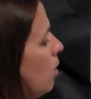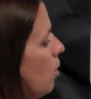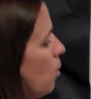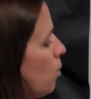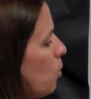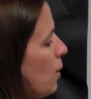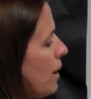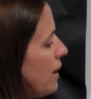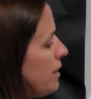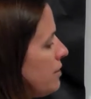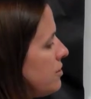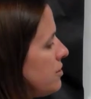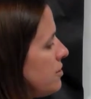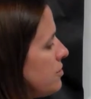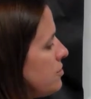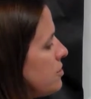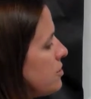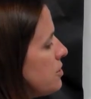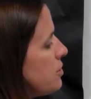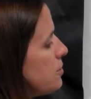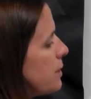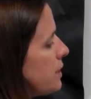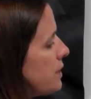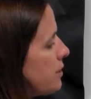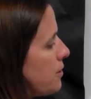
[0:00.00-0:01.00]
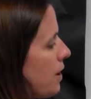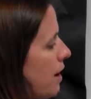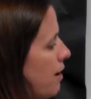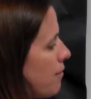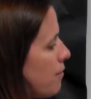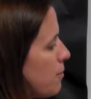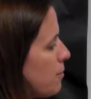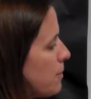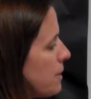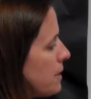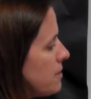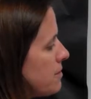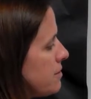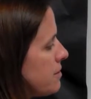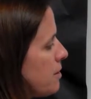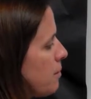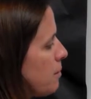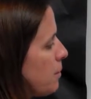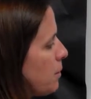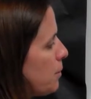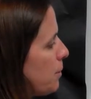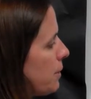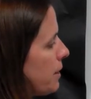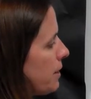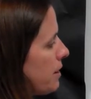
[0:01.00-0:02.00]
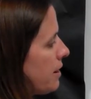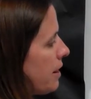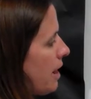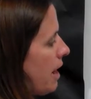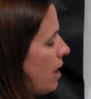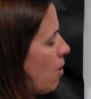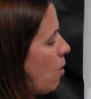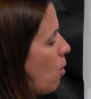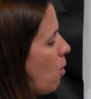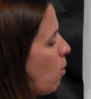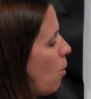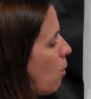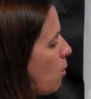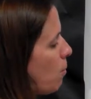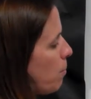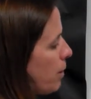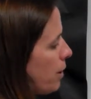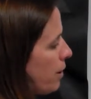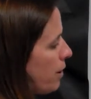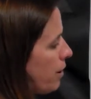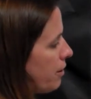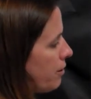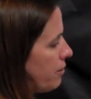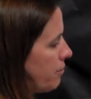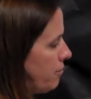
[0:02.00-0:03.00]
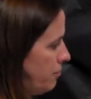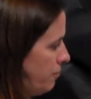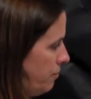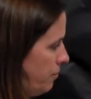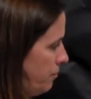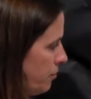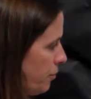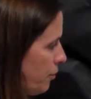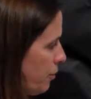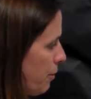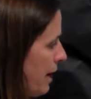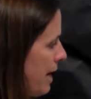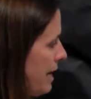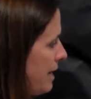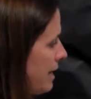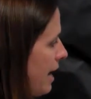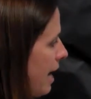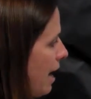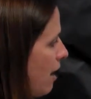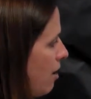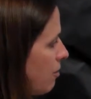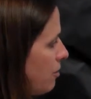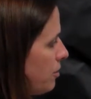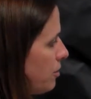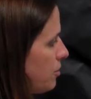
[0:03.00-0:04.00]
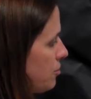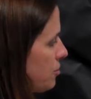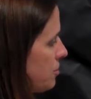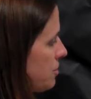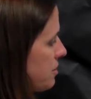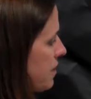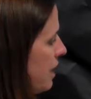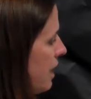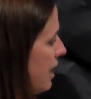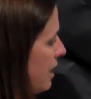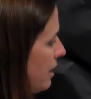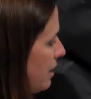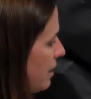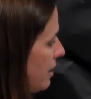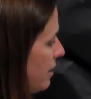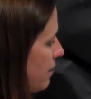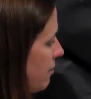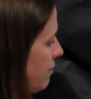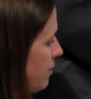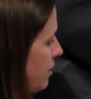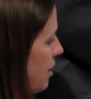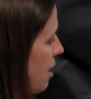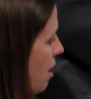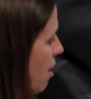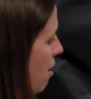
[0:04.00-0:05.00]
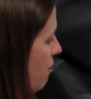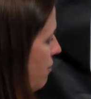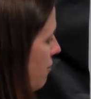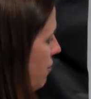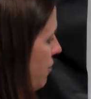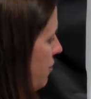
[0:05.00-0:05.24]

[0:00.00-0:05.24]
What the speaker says: What do you do when you have a mixed number with that whole part? For right now, you just kind of leave it off